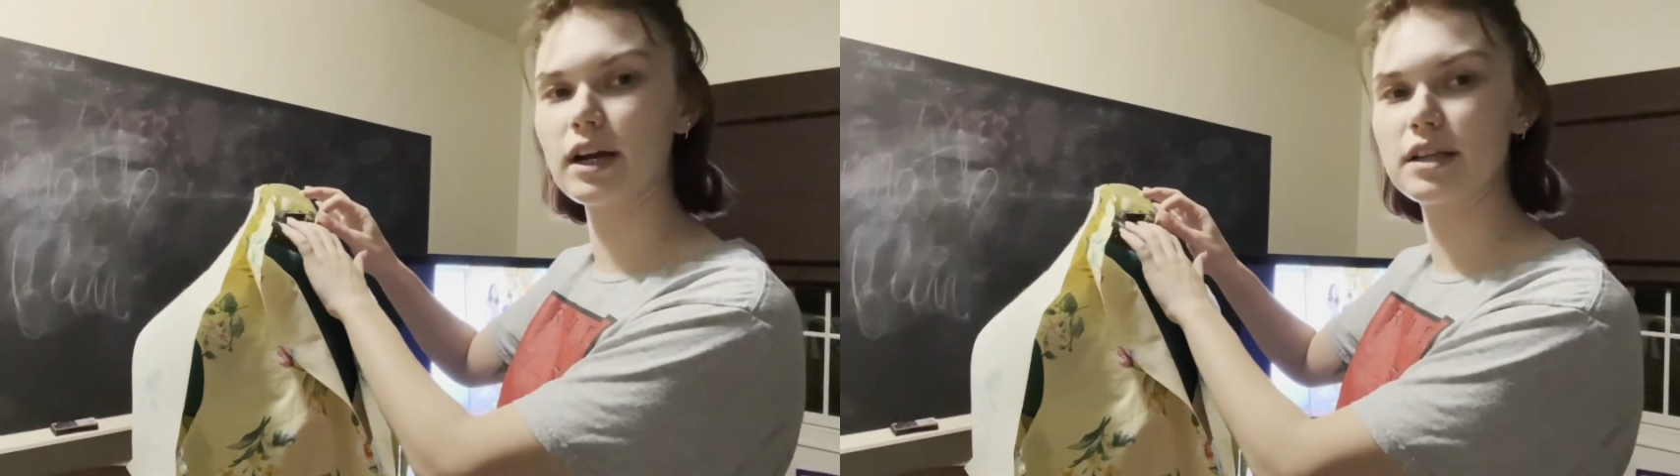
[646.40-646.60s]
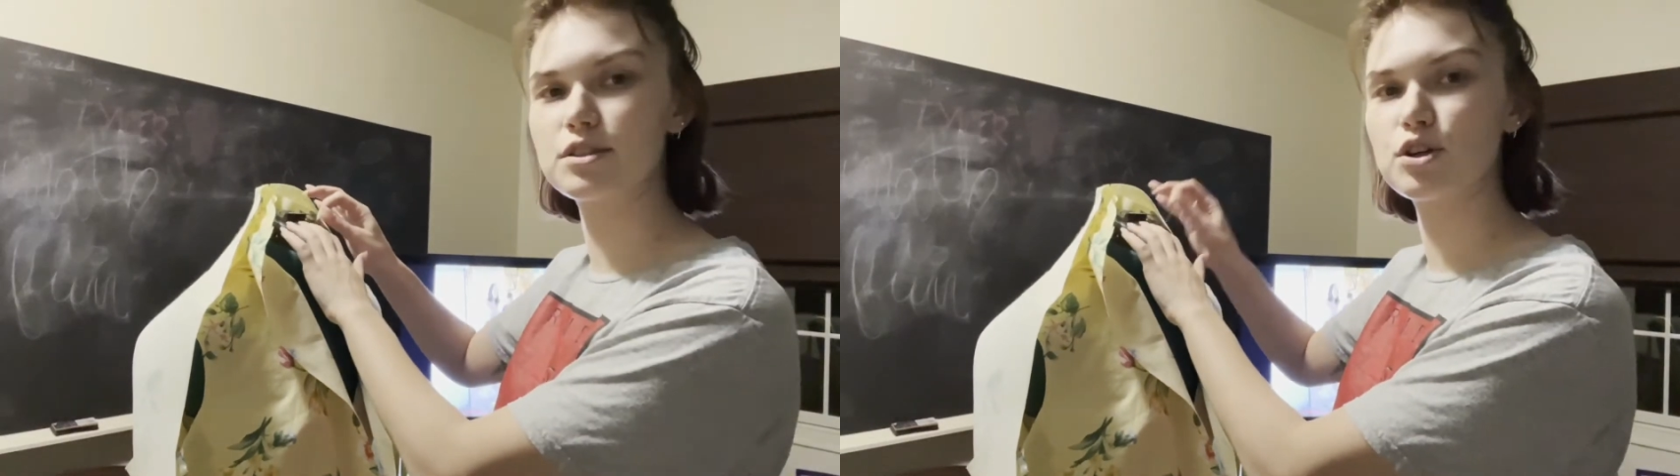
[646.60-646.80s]

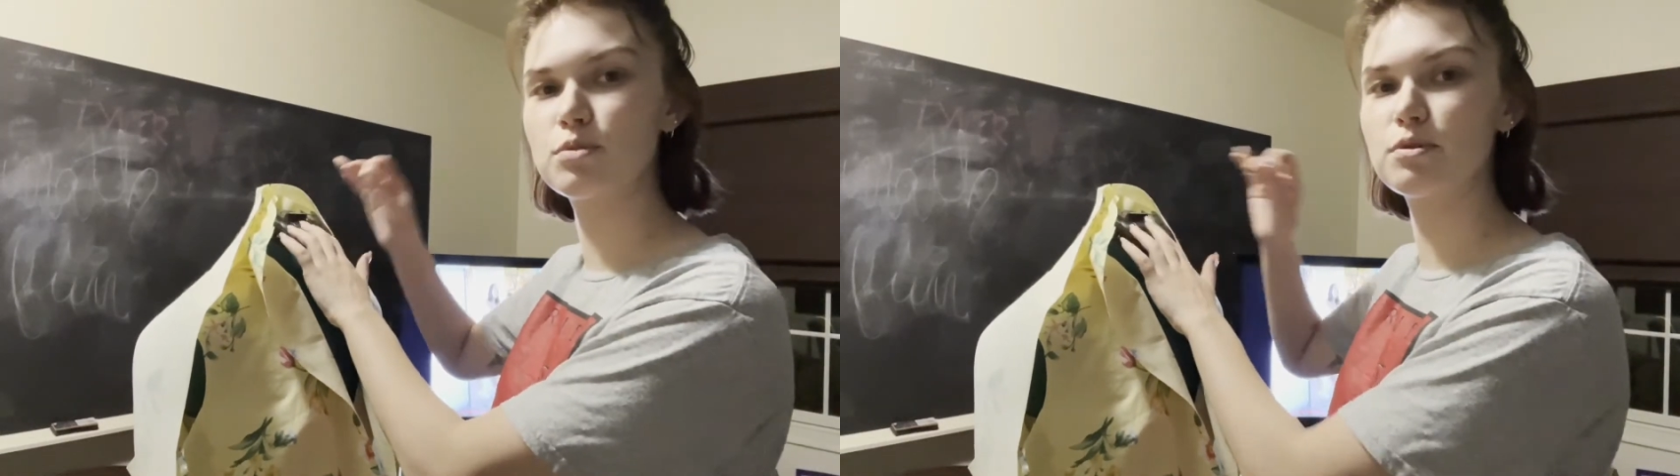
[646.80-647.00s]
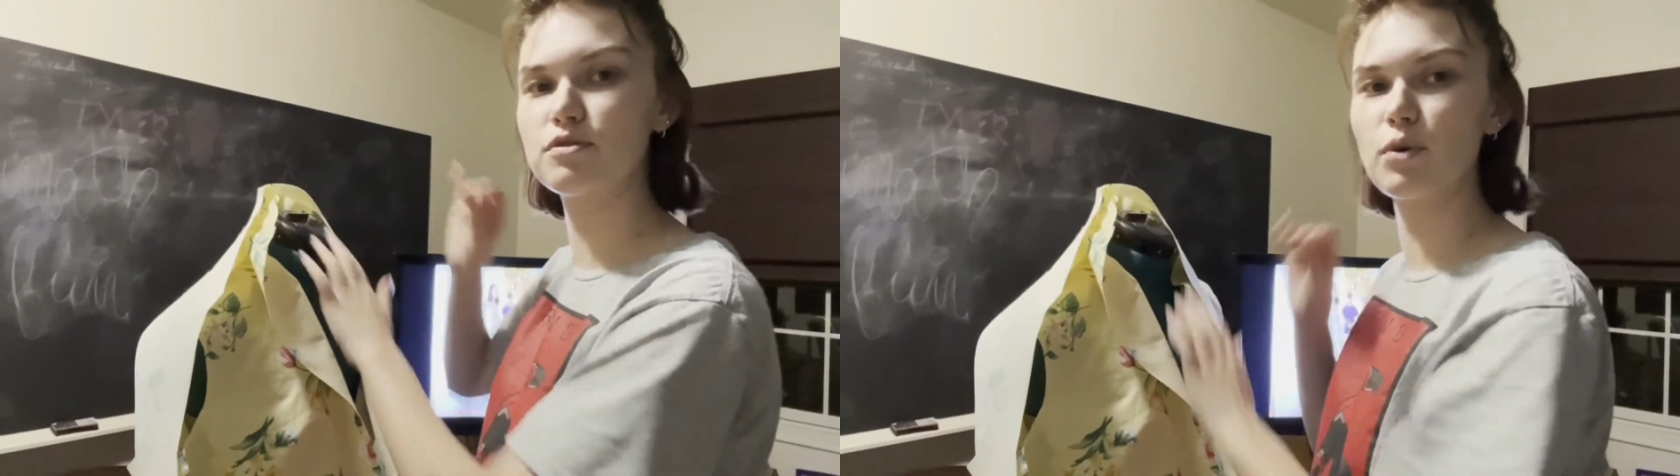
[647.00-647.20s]
and so
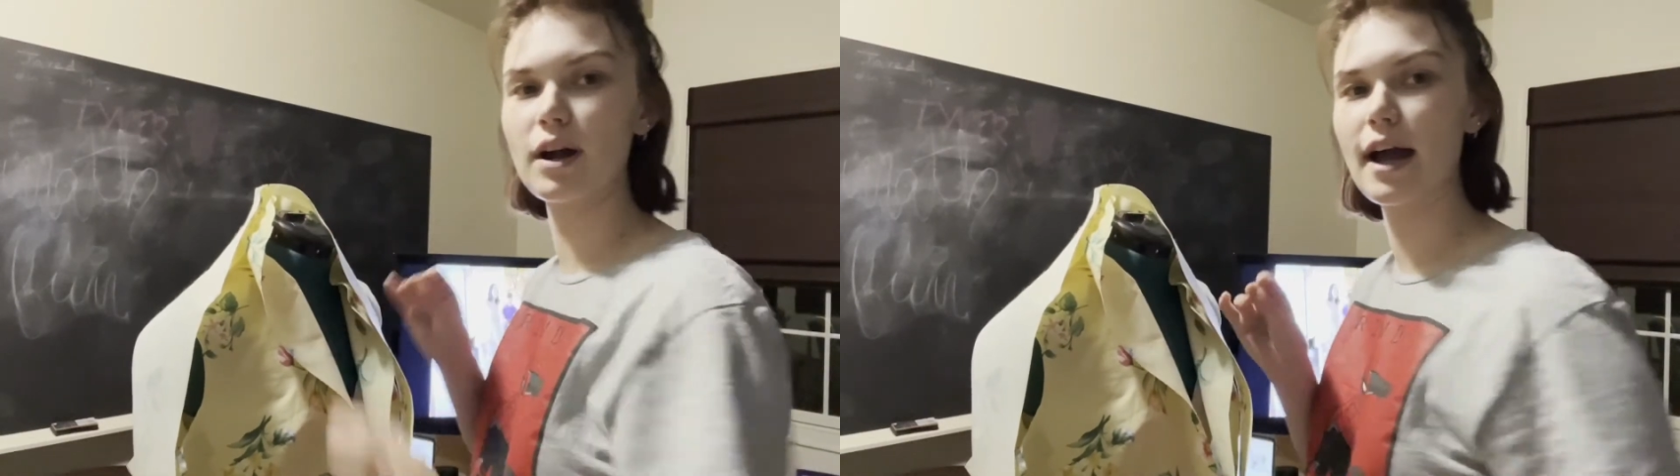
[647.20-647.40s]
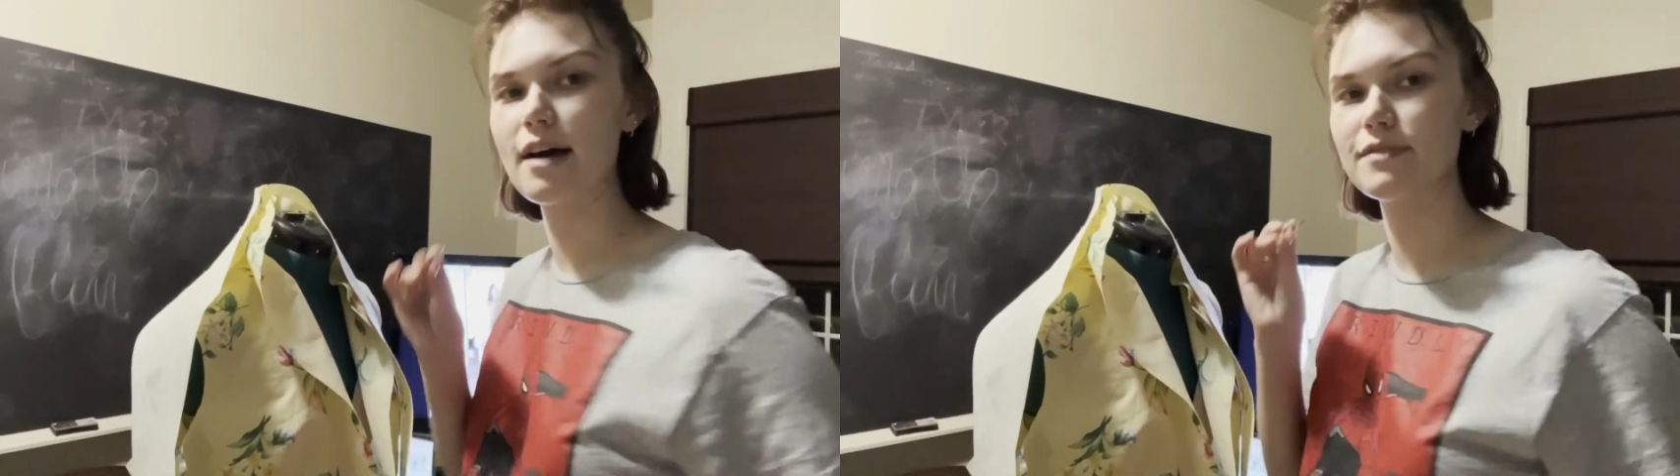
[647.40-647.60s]
before
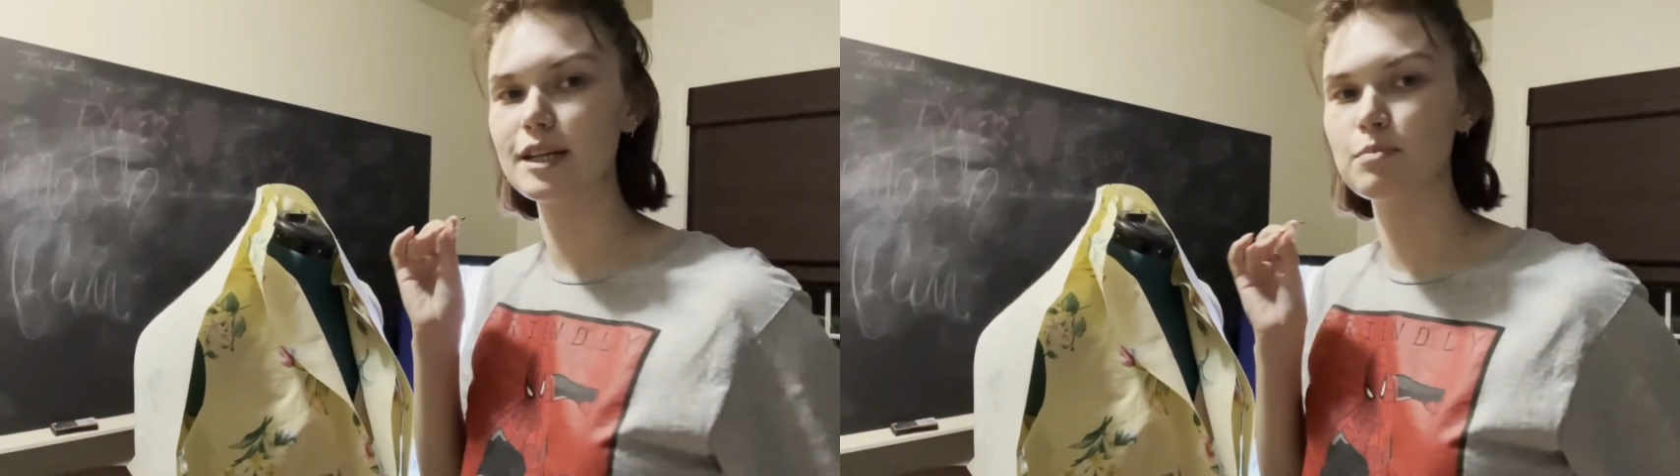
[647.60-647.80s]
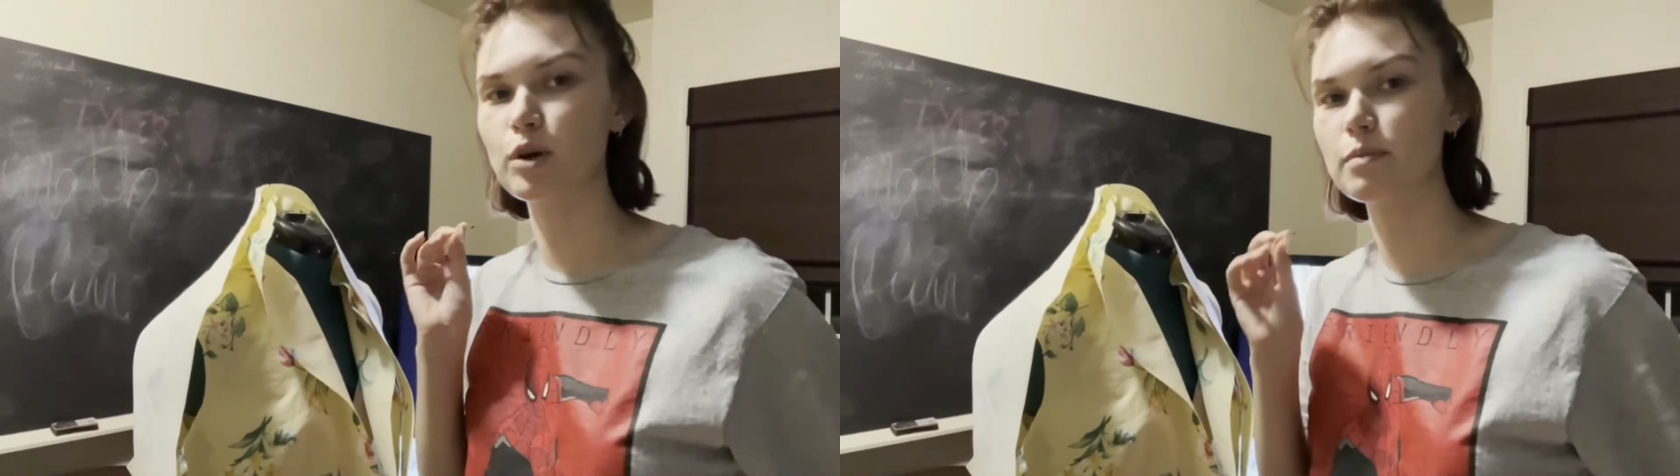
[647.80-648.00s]
I have
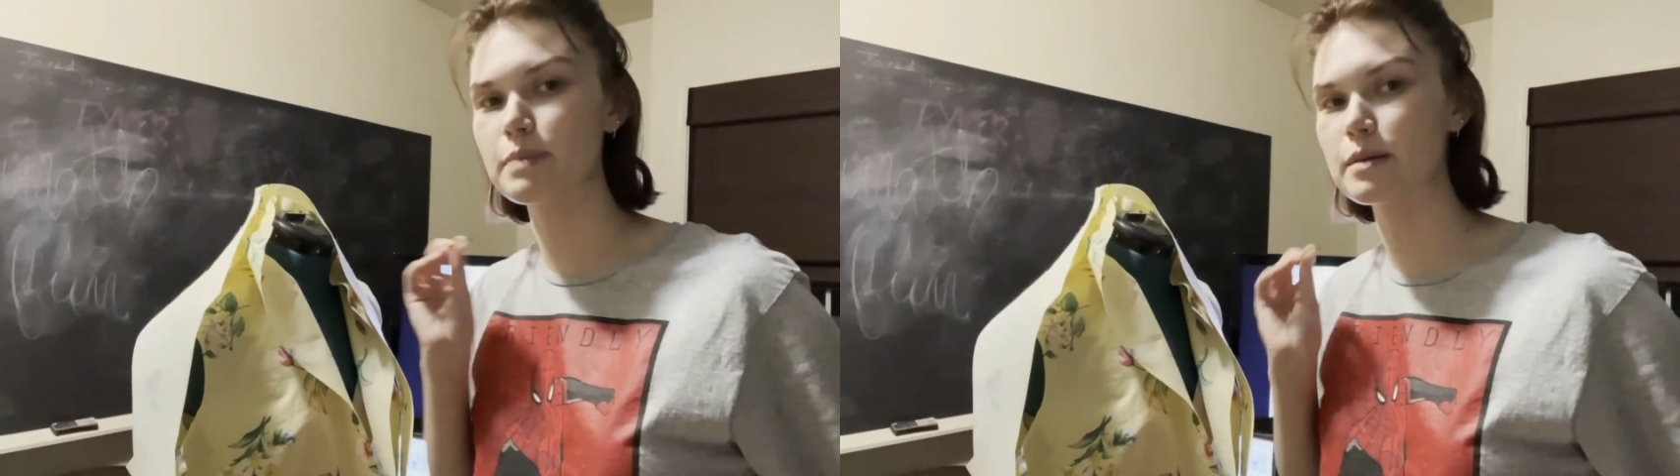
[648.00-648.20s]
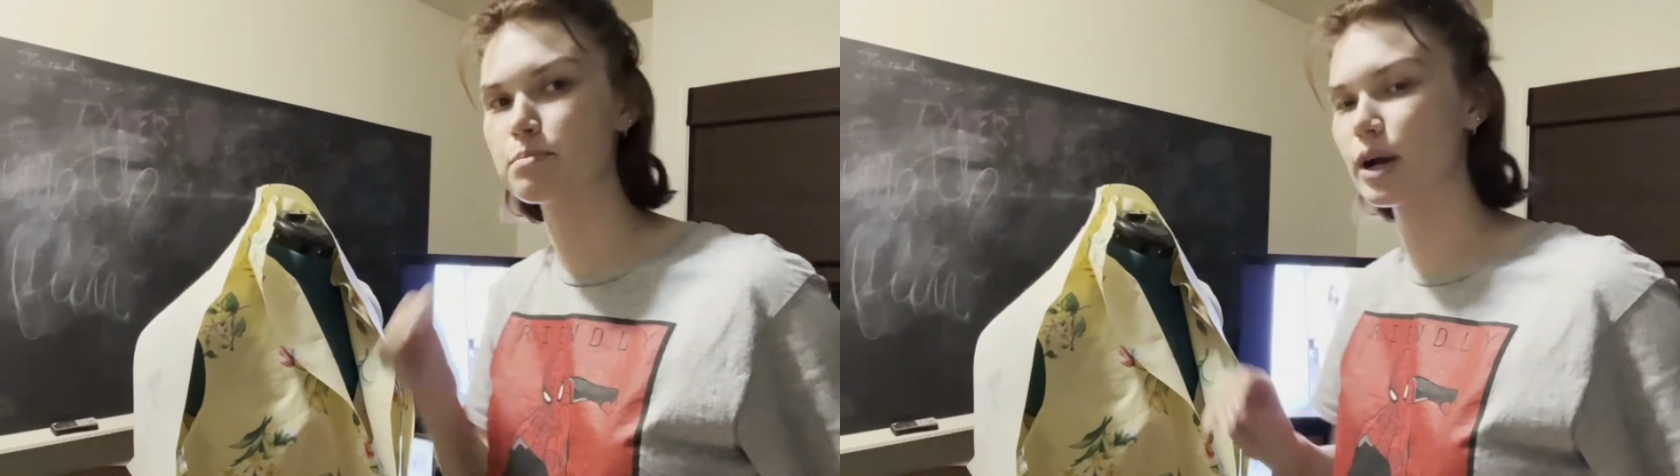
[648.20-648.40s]
any more big